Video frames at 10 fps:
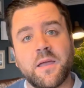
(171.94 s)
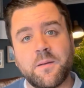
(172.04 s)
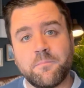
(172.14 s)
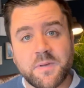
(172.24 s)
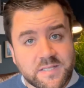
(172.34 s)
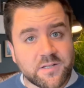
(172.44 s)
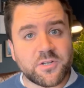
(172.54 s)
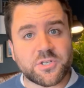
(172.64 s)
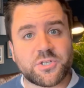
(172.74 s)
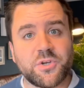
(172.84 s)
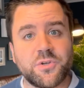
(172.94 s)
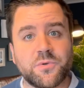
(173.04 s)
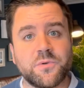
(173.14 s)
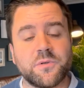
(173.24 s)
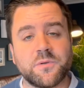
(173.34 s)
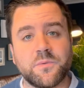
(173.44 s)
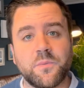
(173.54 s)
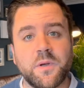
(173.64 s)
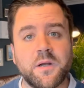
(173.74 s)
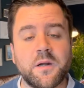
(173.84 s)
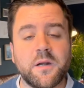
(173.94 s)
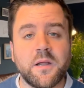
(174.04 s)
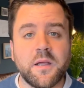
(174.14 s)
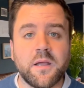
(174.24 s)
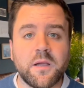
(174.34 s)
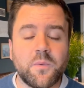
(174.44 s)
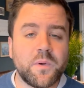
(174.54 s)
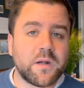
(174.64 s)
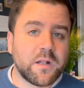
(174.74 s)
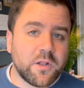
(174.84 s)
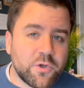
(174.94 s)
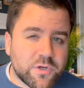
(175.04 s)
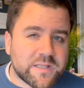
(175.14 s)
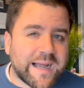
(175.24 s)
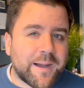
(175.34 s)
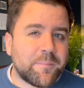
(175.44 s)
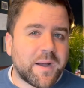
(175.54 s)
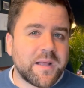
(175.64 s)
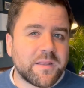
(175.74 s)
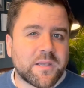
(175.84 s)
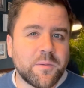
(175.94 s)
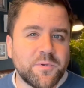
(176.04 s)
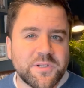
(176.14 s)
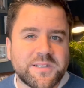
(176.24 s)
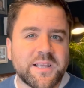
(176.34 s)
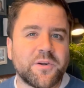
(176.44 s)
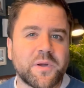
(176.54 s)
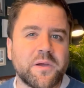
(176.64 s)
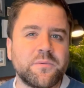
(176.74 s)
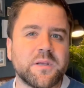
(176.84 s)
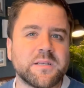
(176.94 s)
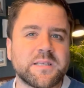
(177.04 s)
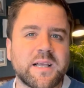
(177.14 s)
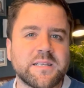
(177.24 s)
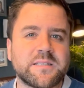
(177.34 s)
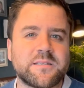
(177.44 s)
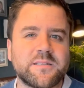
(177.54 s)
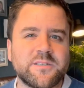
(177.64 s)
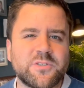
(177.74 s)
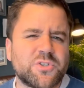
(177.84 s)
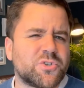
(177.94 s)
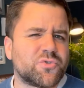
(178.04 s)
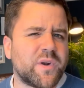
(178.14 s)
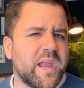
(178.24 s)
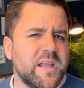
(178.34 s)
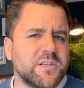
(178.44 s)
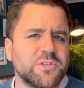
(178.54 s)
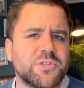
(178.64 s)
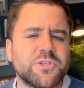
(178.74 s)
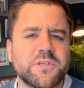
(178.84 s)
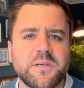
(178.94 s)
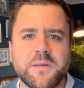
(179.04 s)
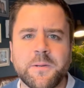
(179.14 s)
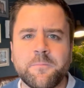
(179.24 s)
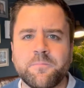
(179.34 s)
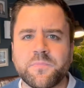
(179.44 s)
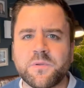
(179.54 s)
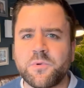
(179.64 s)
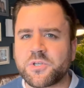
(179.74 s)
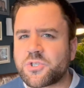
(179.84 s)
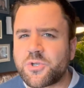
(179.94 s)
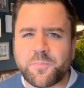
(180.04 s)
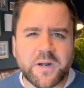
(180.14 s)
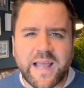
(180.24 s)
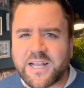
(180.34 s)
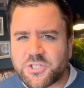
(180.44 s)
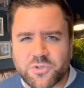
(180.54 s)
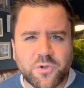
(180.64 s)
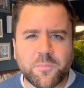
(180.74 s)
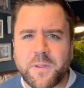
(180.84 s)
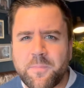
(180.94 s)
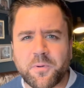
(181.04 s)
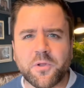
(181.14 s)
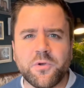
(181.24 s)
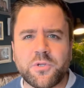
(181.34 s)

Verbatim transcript: misunderstood. We're, we're looked at by the community around us as strange, we're supernatural people who